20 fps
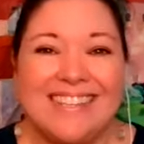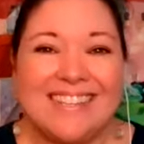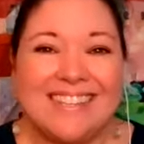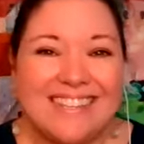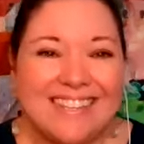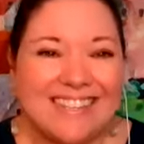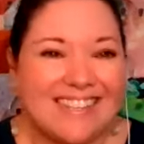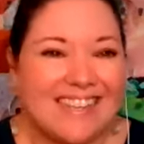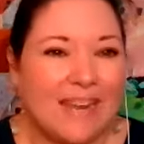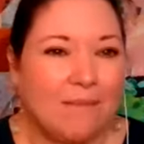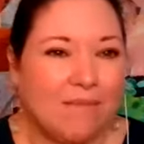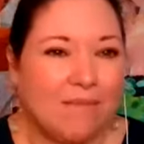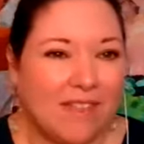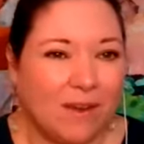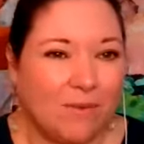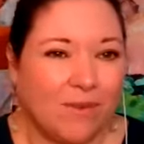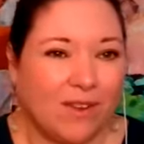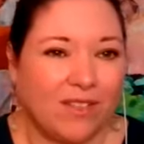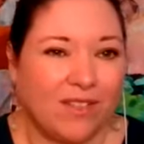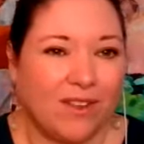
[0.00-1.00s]
It's the same
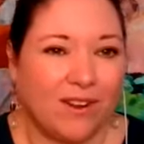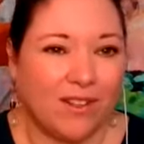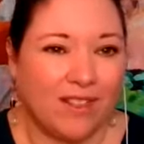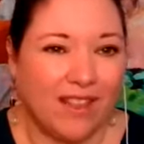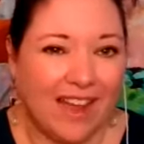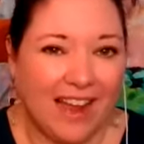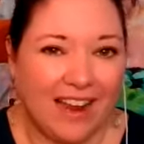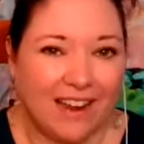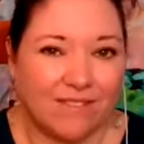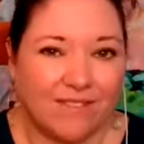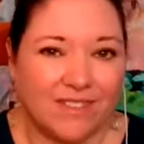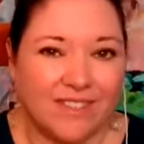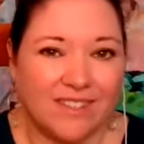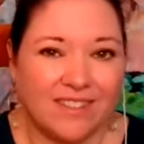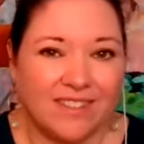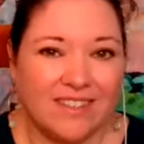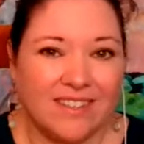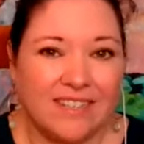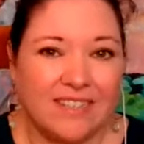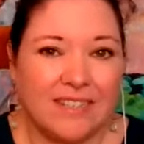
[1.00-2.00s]
thing with our
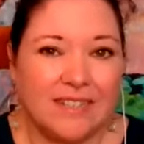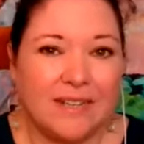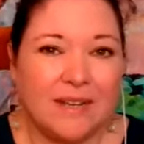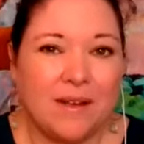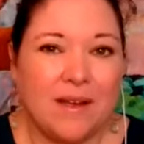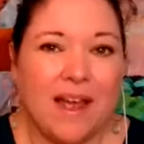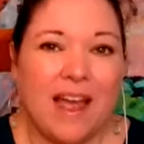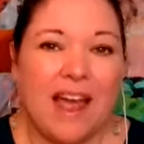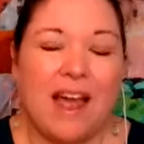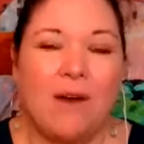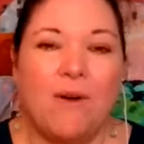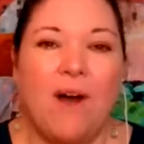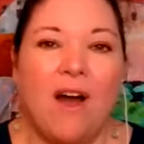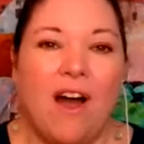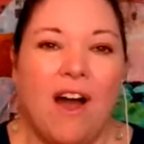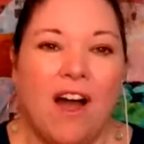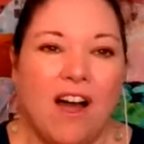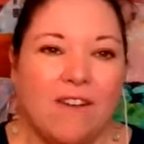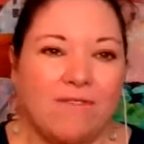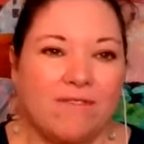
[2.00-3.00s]
lives.
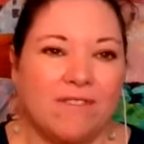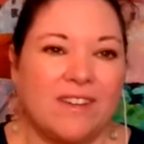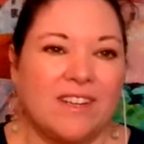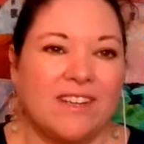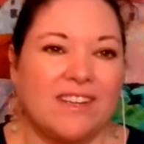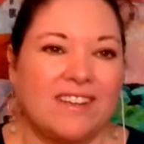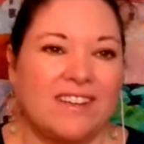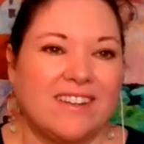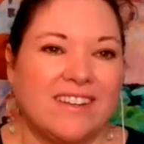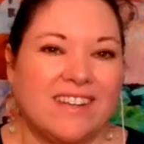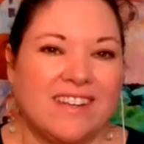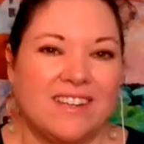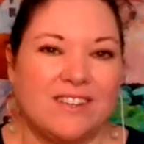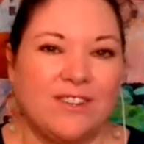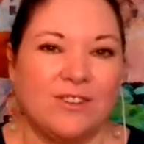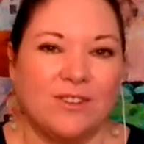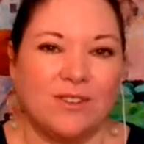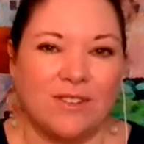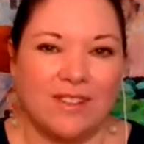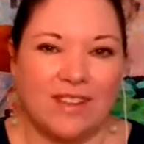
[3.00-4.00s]
How often
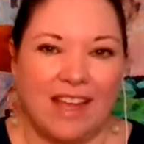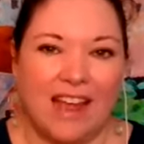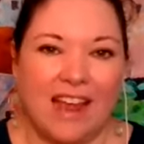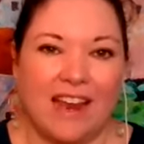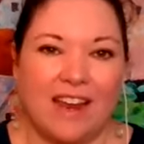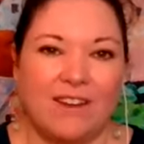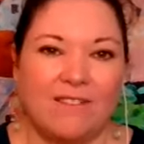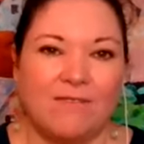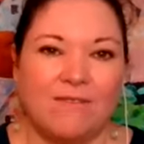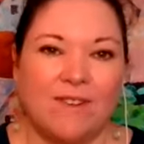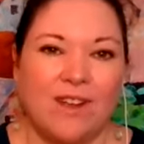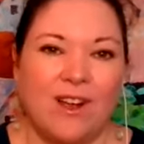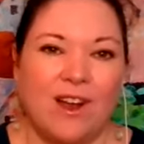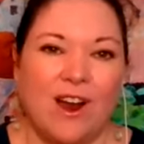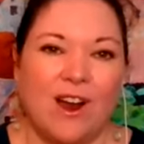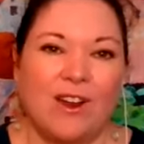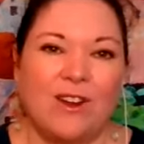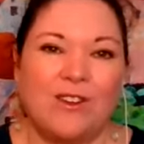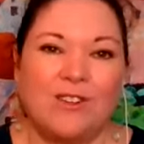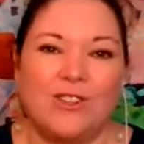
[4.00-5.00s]
in your life
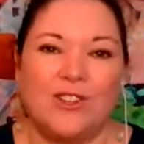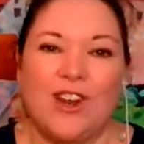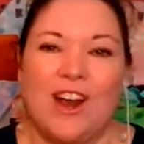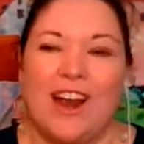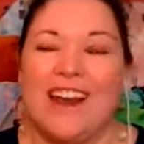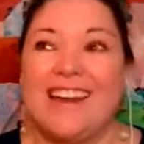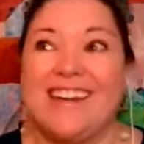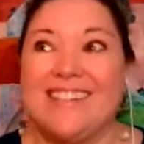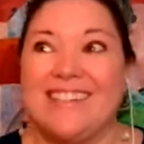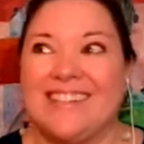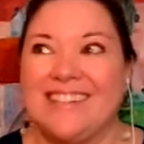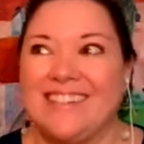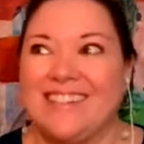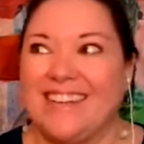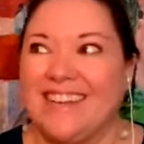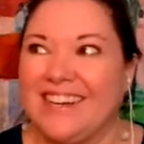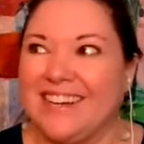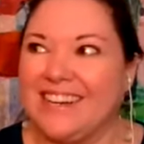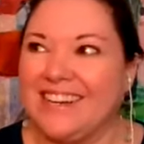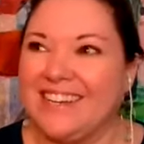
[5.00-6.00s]
are you trying
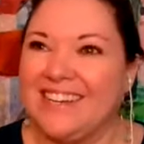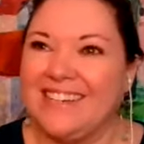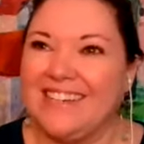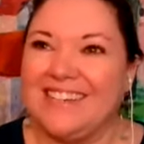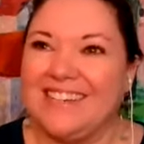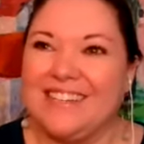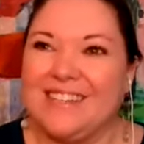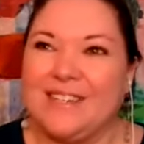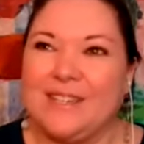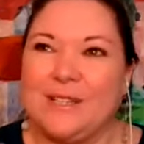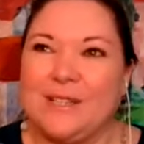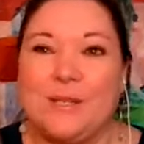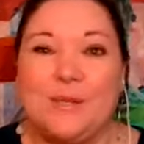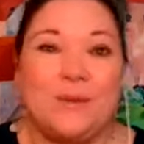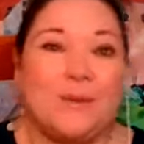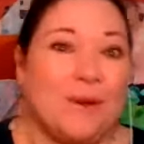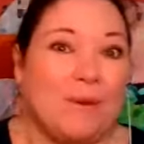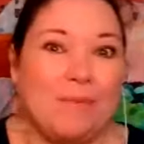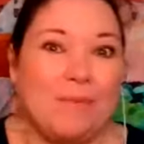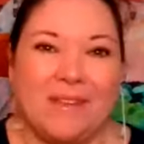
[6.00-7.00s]
to
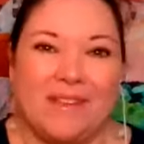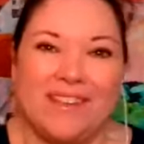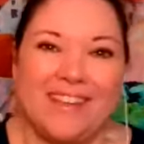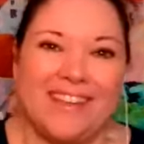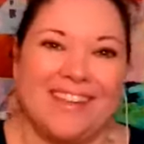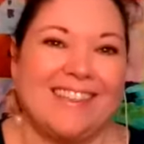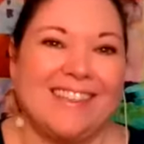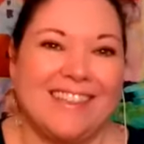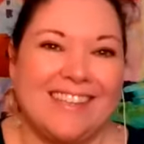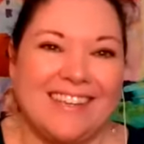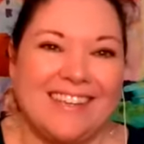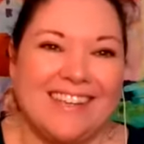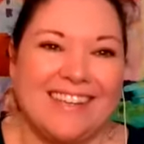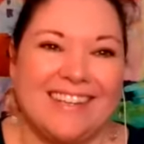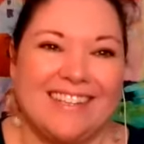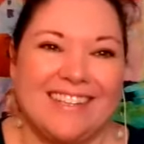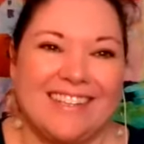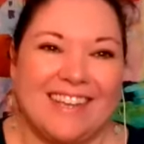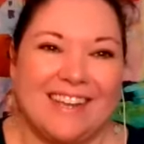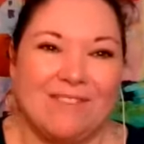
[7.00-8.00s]
do a million
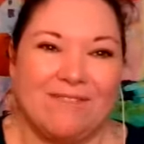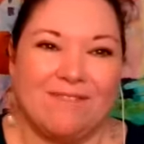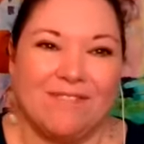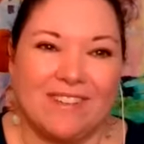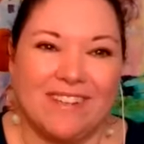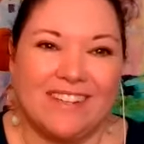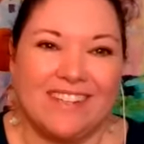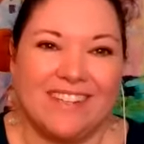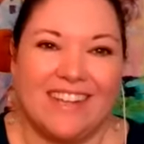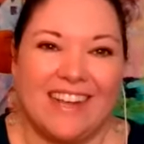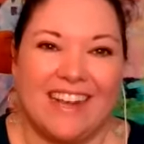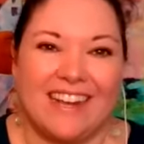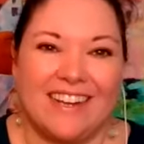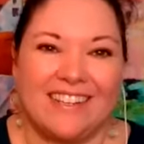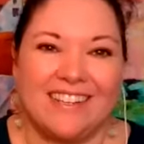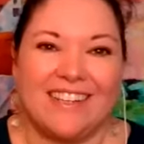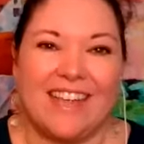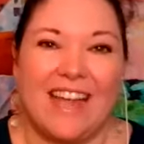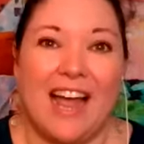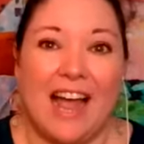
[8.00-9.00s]
things and
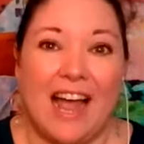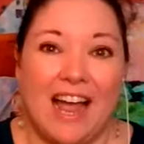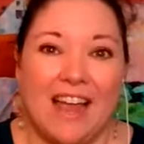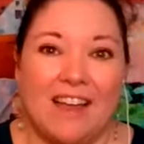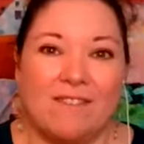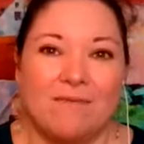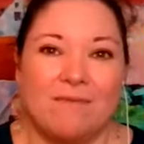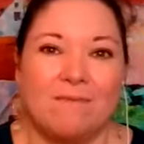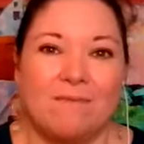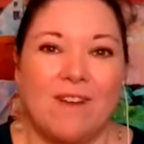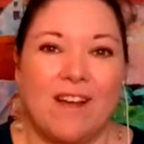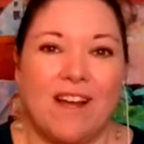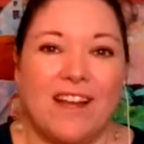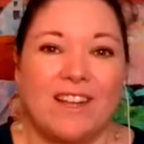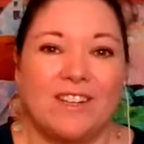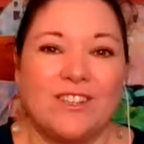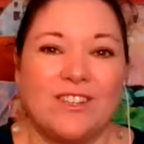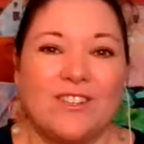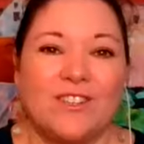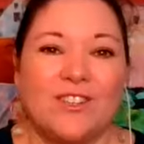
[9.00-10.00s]
realize I've
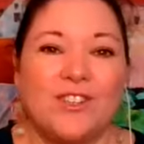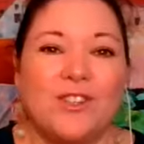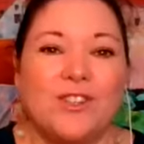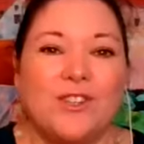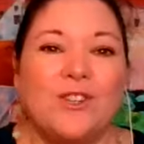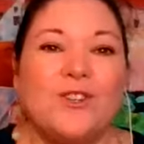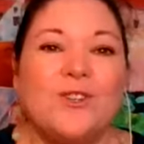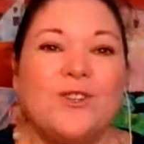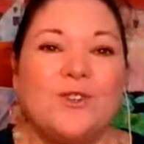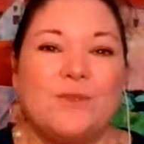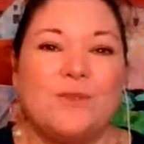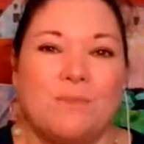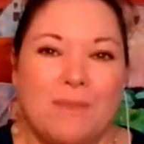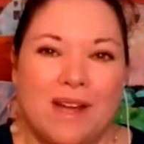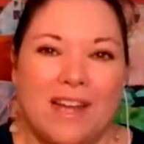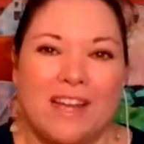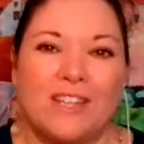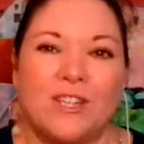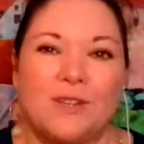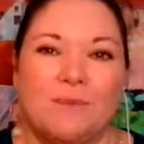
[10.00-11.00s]
got too
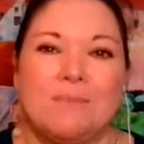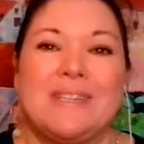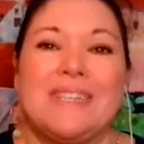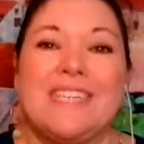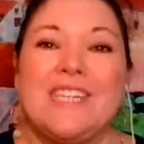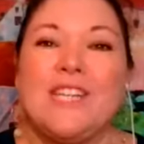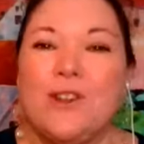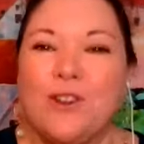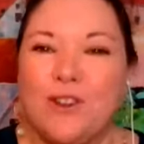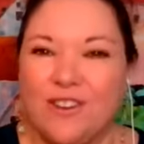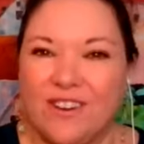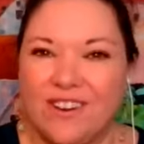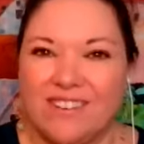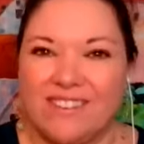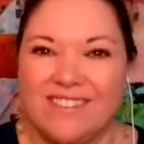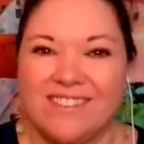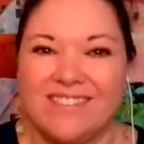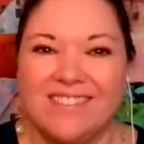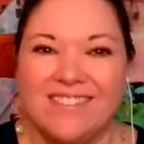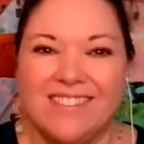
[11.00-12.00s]
much
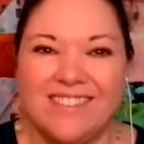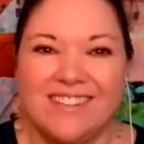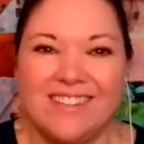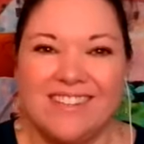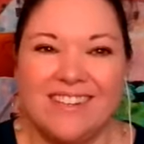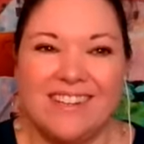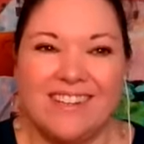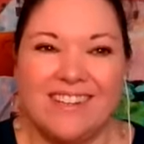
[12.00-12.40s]
material